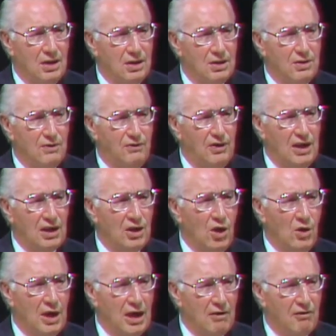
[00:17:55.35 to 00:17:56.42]
to feel
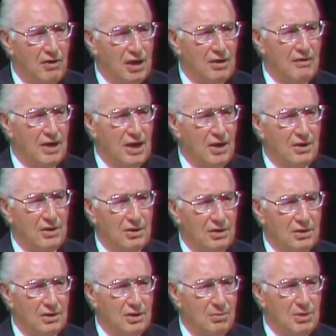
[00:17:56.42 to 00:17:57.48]
no envy of another,
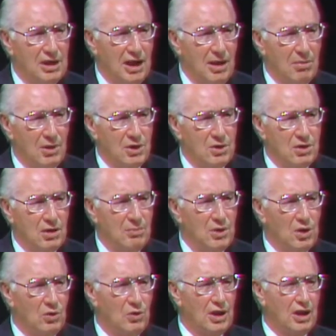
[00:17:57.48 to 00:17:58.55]
to be able to
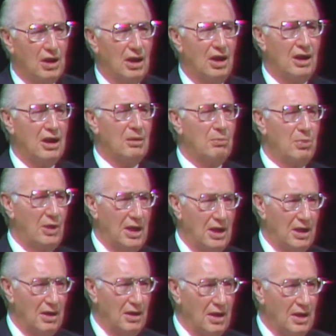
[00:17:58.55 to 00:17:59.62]
commune with God in
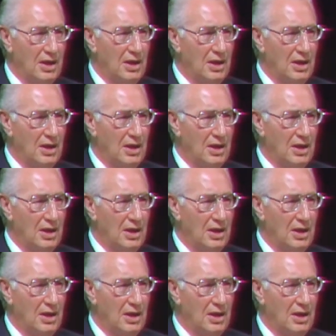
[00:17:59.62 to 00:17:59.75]
prayer,